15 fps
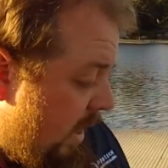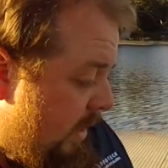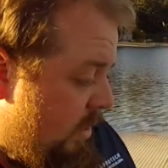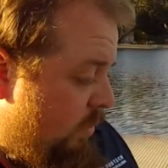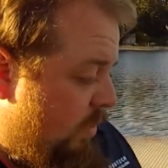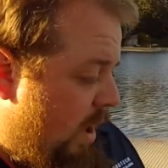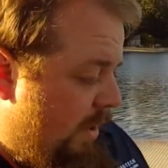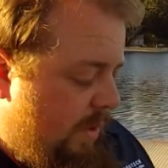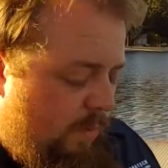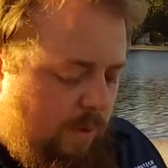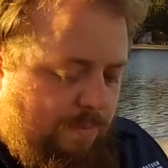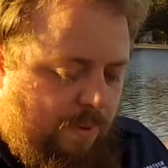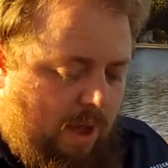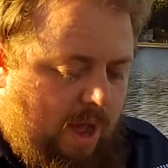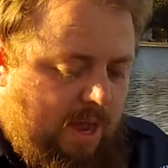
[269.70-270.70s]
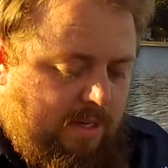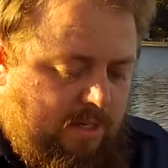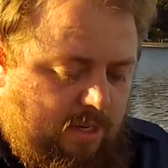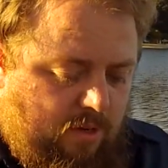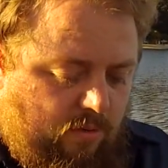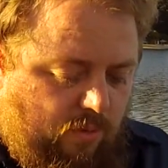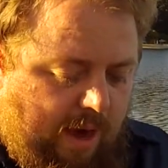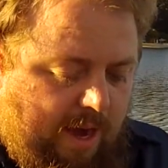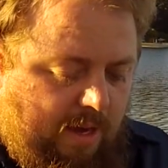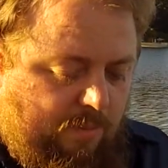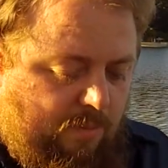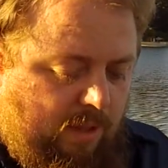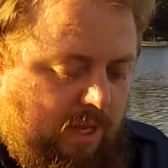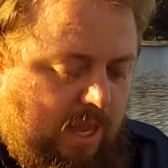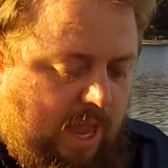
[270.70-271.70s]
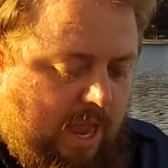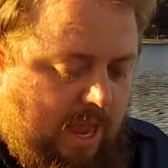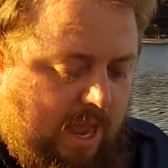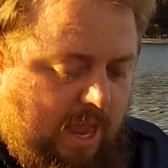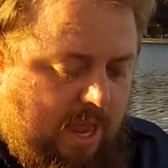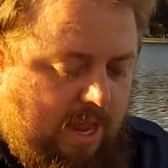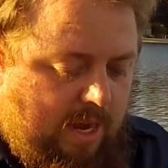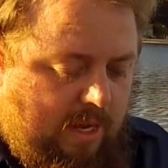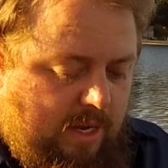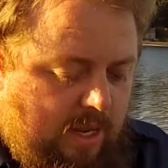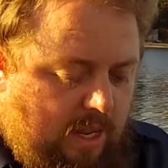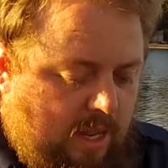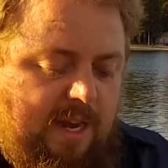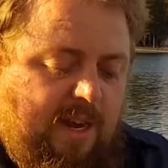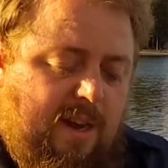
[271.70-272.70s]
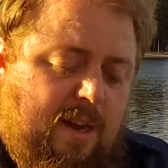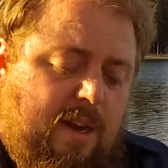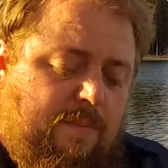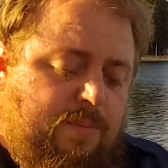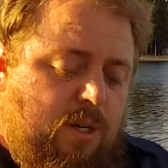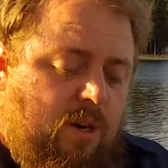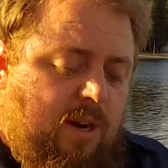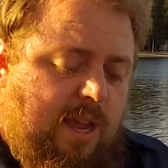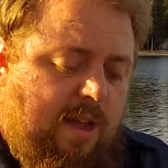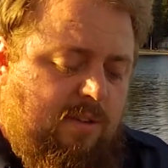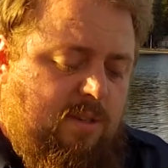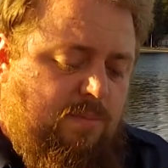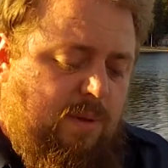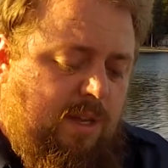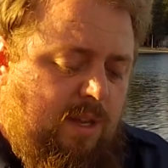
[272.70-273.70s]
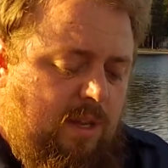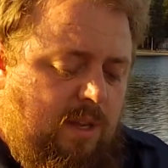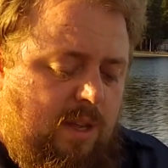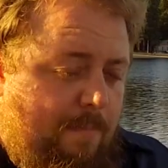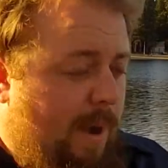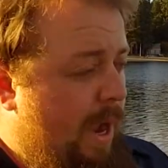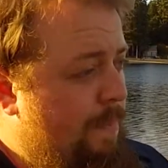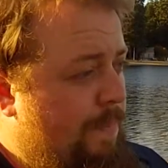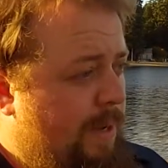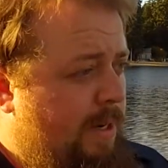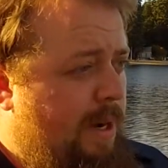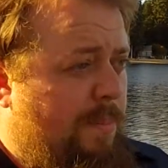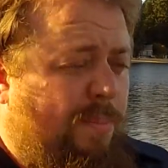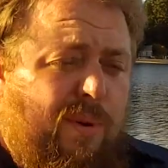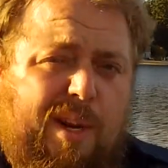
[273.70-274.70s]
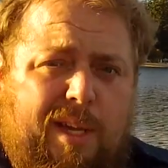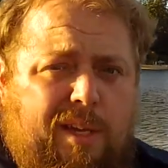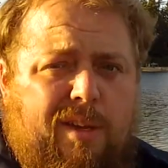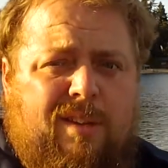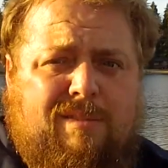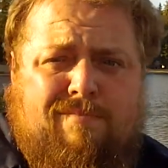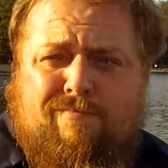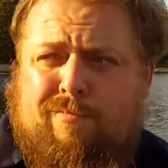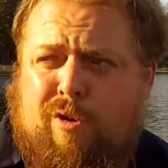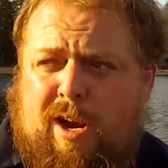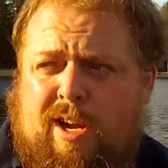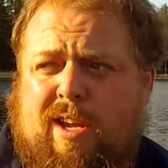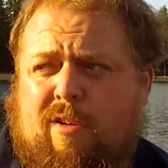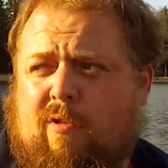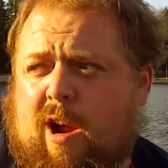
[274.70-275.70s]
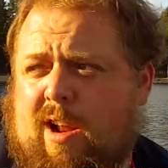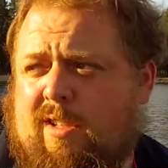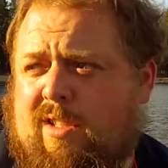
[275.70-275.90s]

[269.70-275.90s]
is a rod that we bought randomly, and it ended up turning out to be, in my opinion, a pretty good cranking rod.